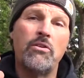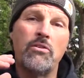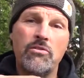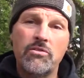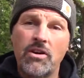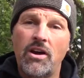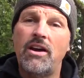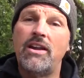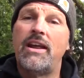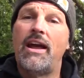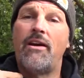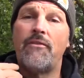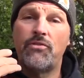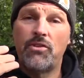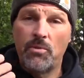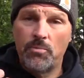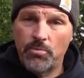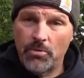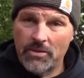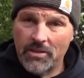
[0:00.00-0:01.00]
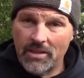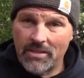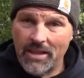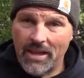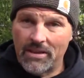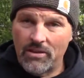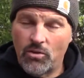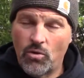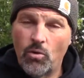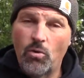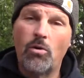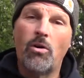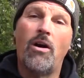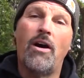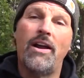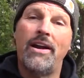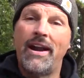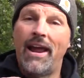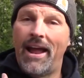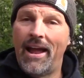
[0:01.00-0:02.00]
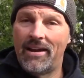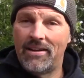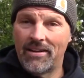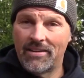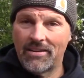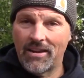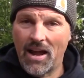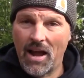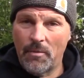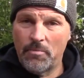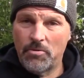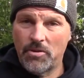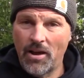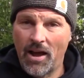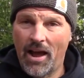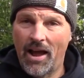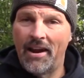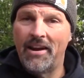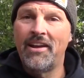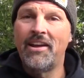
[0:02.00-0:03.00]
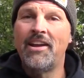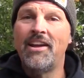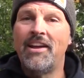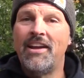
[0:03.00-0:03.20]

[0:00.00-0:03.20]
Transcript: you're done after you put the lead core on and the top shot?